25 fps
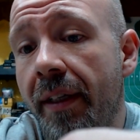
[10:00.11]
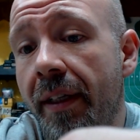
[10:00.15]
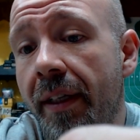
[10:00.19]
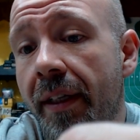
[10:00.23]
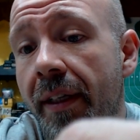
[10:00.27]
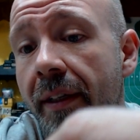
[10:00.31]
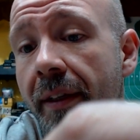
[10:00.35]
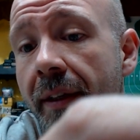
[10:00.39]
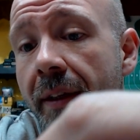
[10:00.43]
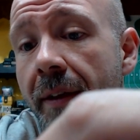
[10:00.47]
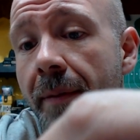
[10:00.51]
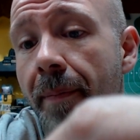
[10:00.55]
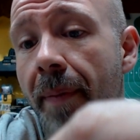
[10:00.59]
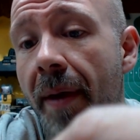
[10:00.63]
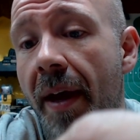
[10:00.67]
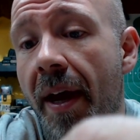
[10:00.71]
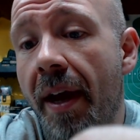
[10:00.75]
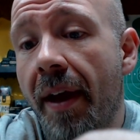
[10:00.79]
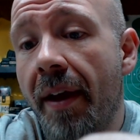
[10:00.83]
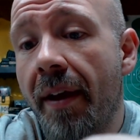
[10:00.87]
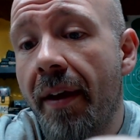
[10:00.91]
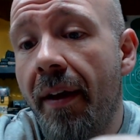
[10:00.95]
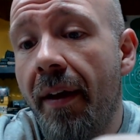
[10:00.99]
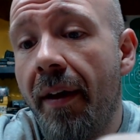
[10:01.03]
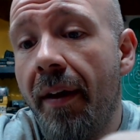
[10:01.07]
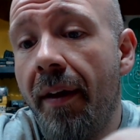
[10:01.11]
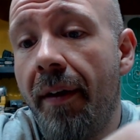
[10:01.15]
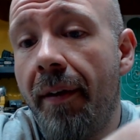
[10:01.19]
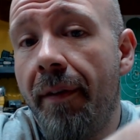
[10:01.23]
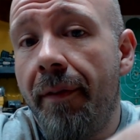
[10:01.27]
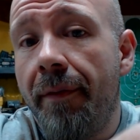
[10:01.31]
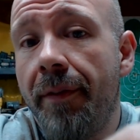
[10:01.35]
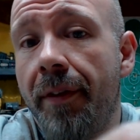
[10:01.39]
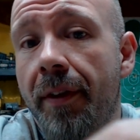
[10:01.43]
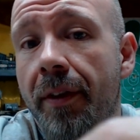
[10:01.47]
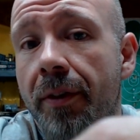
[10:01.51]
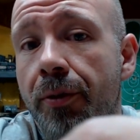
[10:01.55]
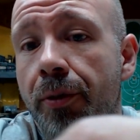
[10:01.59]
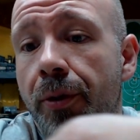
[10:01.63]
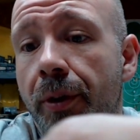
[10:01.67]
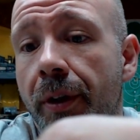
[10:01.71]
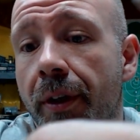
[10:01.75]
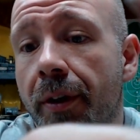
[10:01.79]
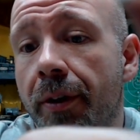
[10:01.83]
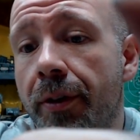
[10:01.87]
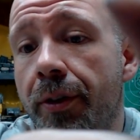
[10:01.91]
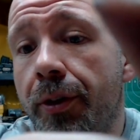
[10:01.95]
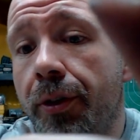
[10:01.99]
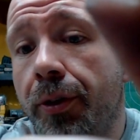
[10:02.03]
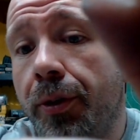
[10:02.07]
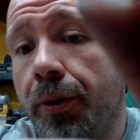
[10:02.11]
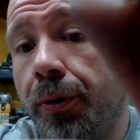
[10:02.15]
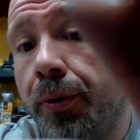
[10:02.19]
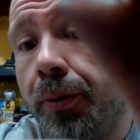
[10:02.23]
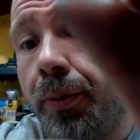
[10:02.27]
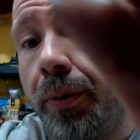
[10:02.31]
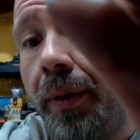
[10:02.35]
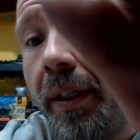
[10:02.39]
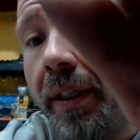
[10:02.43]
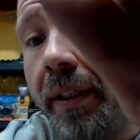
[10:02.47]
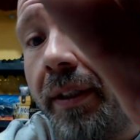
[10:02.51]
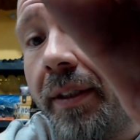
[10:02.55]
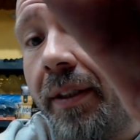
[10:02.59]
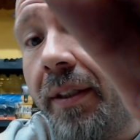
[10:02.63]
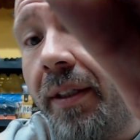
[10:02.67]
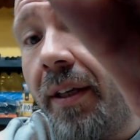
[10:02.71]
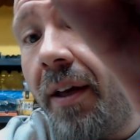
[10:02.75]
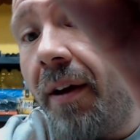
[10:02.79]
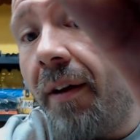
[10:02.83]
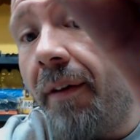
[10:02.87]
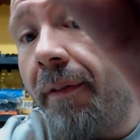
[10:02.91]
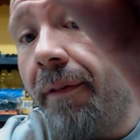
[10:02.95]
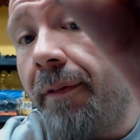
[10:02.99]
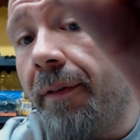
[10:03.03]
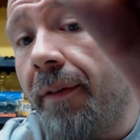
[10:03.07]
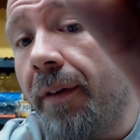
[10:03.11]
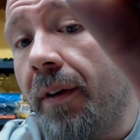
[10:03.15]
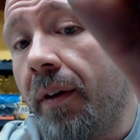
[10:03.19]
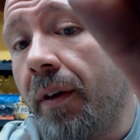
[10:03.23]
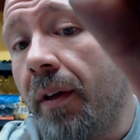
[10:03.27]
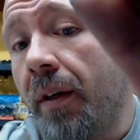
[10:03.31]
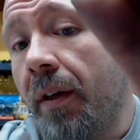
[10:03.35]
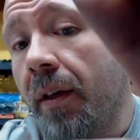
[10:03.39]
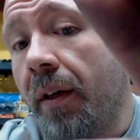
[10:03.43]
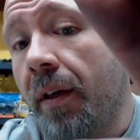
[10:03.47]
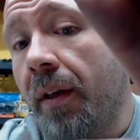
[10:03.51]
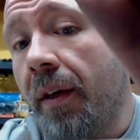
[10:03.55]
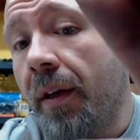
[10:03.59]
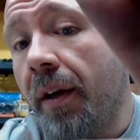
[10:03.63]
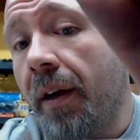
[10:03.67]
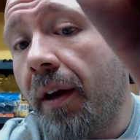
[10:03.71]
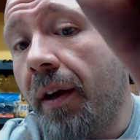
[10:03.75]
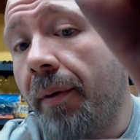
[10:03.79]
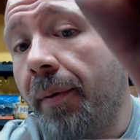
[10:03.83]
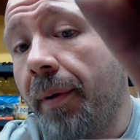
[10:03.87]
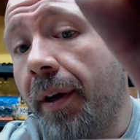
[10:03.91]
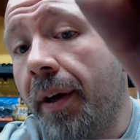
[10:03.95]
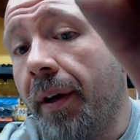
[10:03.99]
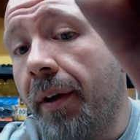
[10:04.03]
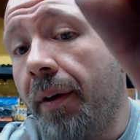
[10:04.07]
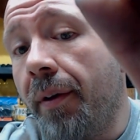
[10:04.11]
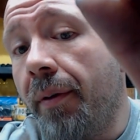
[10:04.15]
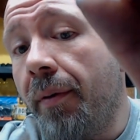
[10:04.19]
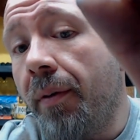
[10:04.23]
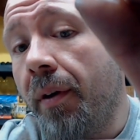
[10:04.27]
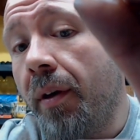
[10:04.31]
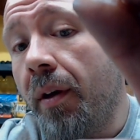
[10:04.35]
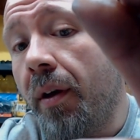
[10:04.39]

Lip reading: in the back of the trigger shoe itself. There we go.